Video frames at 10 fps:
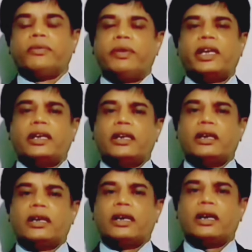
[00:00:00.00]

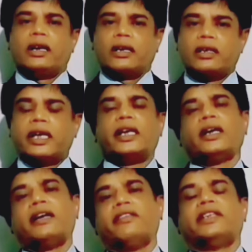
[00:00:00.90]
Weaving,
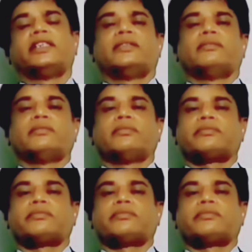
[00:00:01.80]
dyeing, and finishing